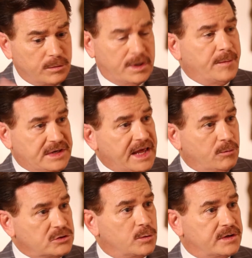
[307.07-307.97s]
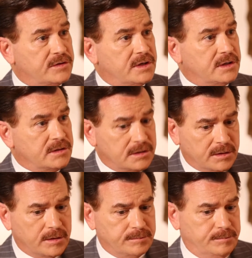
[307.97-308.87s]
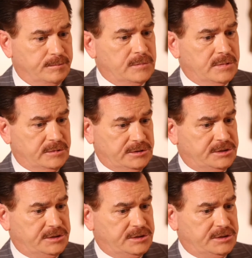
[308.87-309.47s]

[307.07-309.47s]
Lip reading: that was one of the